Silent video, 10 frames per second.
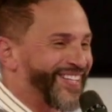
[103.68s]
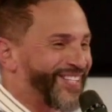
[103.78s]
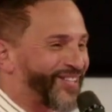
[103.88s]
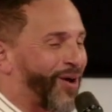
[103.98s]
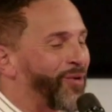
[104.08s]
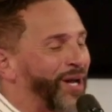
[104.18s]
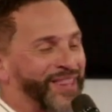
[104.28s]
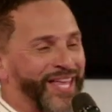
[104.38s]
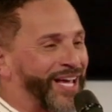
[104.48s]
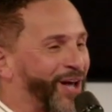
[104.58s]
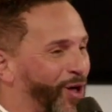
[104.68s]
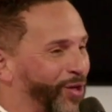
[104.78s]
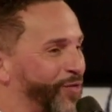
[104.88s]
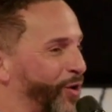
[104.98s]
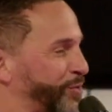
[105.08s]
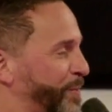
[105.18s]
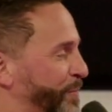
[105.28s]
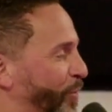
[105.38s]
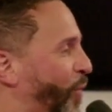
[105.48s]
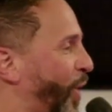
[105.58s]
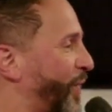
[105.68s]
So I want to thank all of those people who are